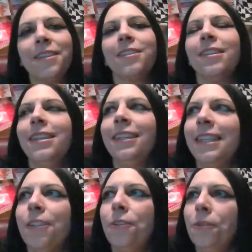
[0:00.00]
There's a lot of
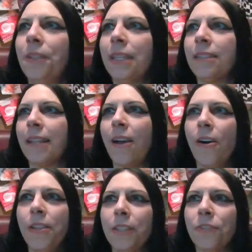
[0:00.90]
like cool things like
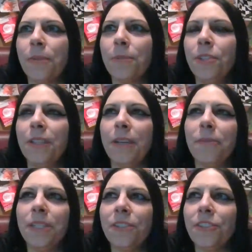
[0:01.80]
on the strip too that
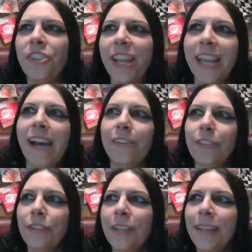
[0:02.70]
we should check out.